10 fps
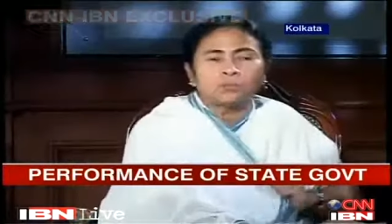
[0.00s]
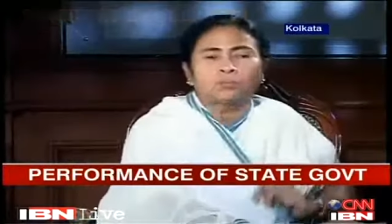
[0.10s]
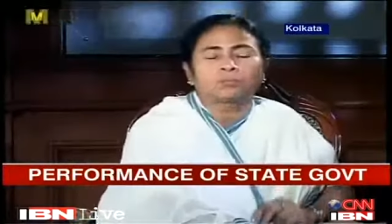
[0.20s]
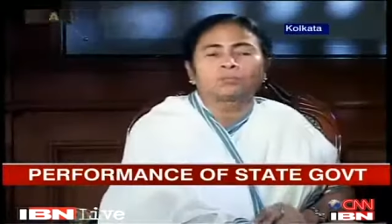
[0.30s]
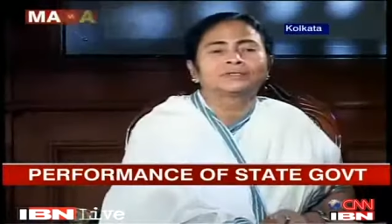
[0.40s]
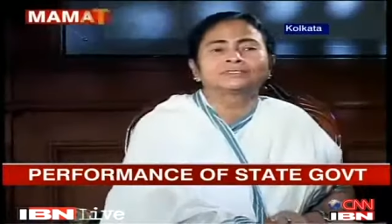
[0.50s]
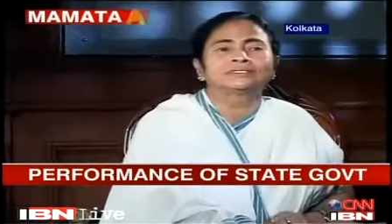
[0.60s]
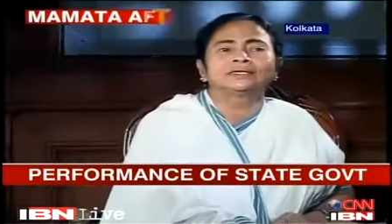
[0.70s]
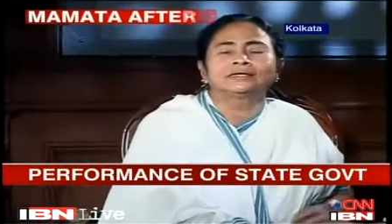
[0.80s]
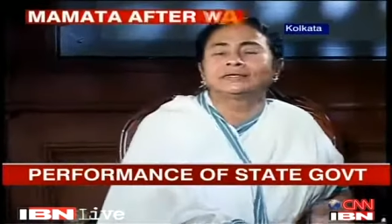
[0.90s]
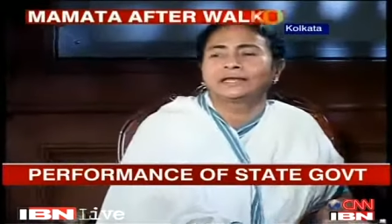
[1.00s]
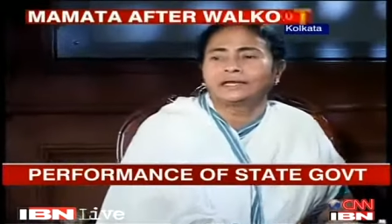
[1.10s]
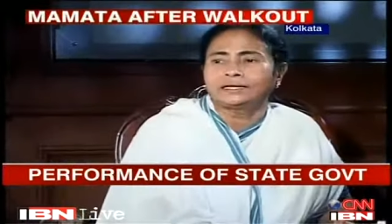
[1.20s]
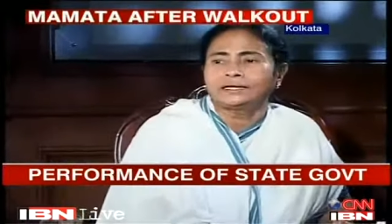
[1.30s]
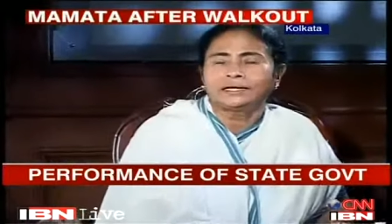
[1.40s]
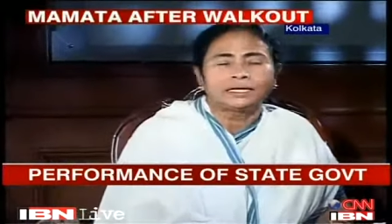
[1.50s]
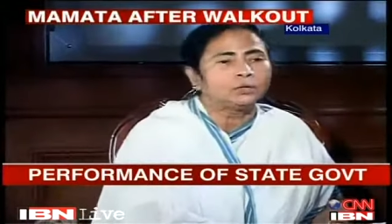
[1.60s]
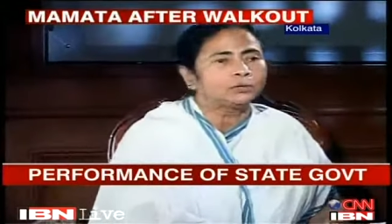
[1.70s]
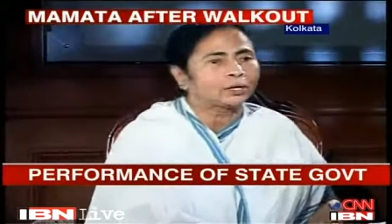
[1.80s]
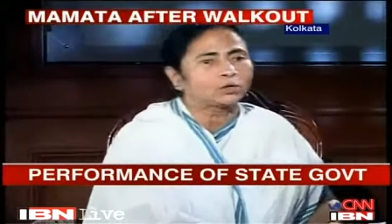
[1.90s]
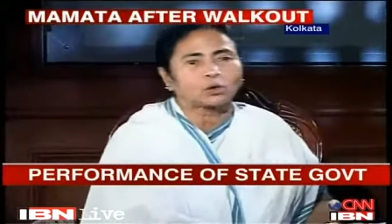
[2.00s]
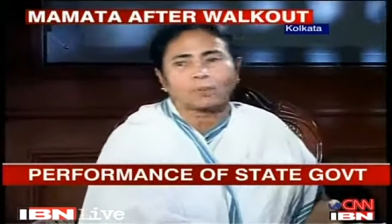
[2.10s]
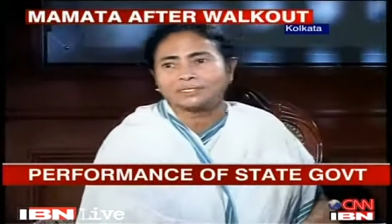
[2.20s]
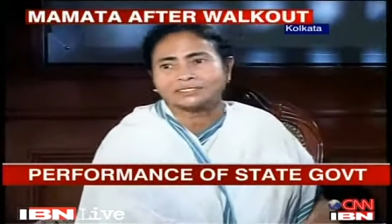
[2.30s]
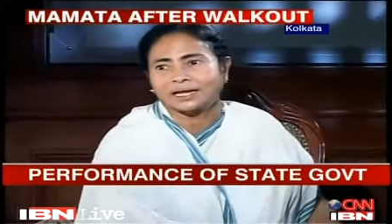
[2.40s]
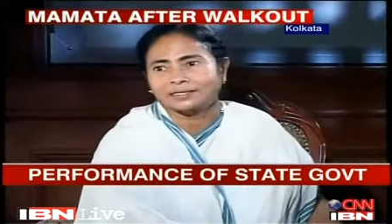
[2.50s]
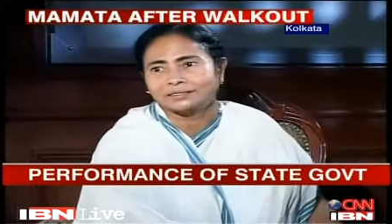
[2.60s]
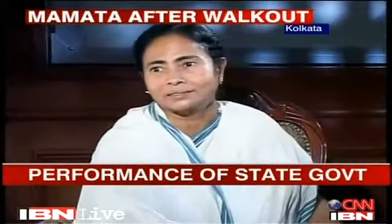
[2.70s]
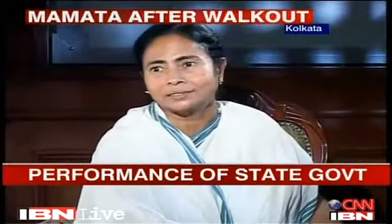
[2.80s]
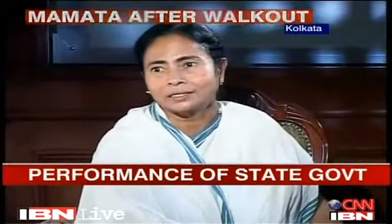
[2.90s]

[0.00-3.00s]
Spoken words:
you sitting in Delhi, you cannot comment like this.